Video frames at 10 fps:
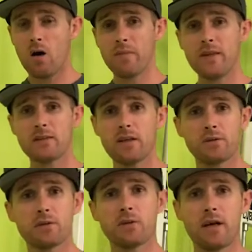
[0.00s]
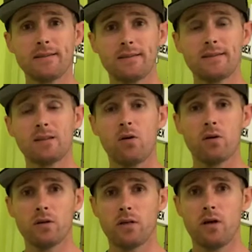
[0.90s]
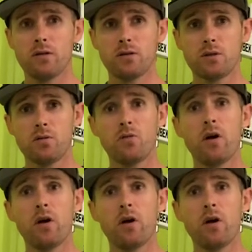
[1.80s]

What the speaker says: These exercises are done to